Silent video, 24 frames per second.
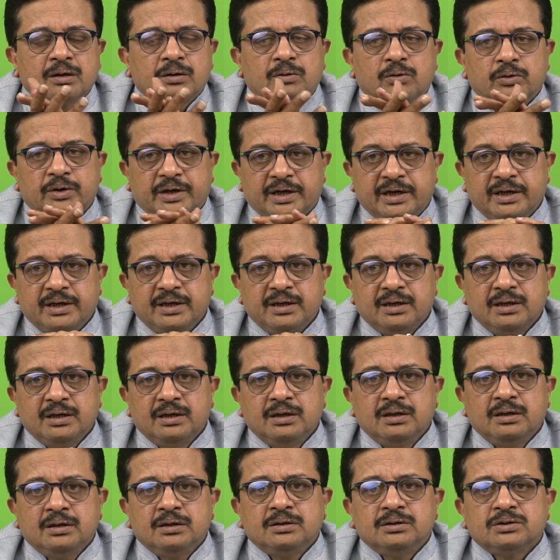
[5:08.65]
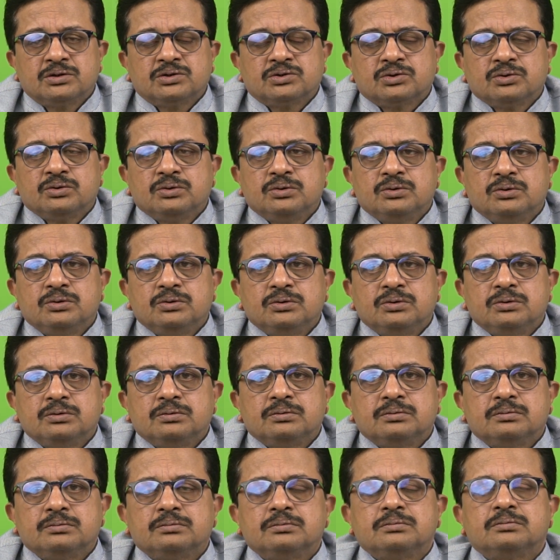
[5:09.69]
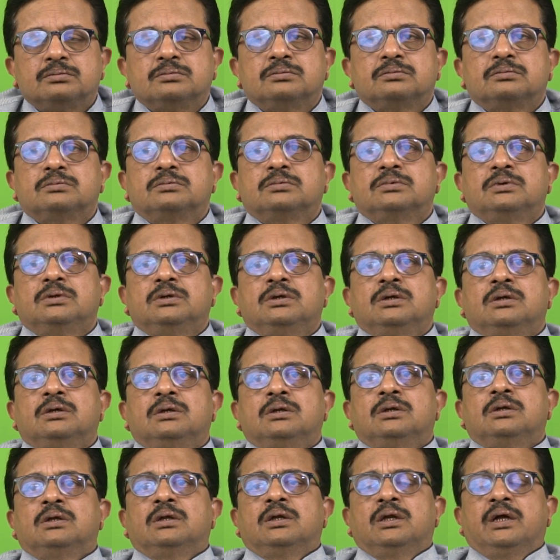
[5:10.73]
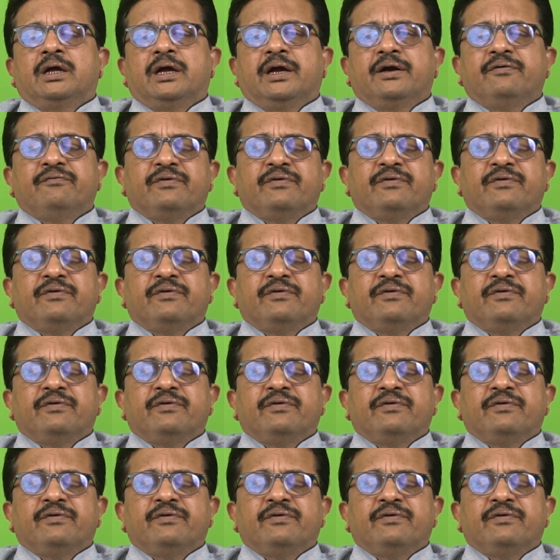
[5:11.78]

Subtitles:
Okay, so it